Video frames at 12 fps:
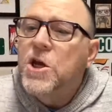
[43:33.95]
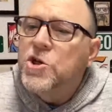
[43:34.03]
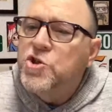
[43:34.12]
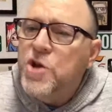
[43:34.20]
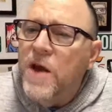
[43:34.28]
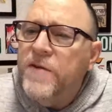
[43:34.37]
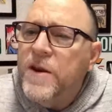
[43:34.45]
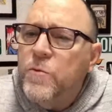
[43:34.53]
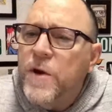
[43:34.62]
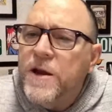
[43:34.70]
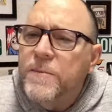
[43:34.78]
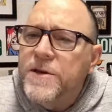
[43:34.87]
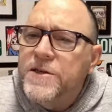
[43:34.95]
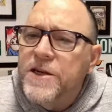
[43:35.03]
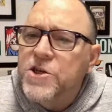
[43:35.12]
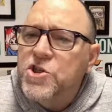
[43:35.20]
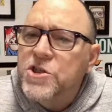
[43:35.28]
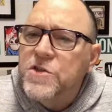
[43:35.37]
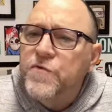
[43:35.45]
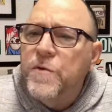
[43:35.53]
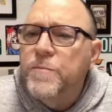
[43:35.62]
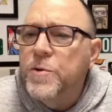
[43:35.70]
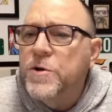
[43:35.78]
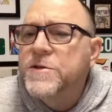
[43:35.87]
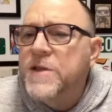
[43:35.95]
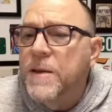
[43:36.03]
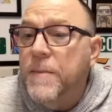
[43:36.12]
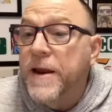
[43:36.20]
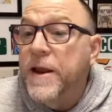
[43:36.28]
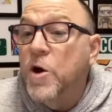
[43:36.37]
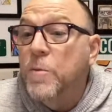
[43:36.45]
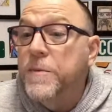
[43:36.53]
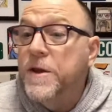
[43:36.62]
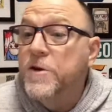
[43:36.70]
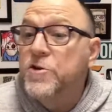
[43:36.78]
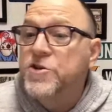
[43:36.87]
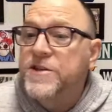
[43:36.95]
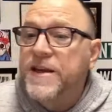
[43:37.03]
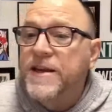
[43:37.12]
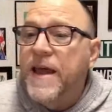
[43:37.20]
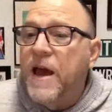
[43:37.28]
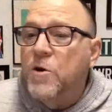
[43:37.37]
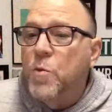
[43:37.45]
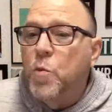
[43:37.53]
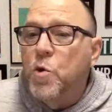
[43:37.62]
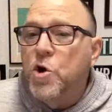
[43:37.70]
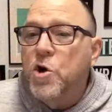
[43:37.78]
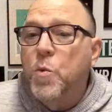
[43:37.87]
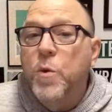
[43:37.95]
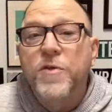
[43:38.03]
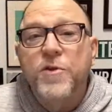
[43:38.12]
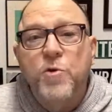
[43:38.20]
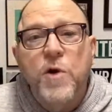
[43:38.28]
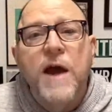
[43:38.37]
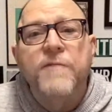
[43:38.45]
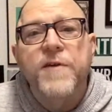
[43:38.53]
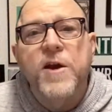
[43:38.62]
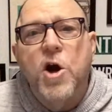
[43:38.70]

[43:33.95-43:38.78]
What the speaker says: Do you have any recommendations for books that might help me understand how to work with graphic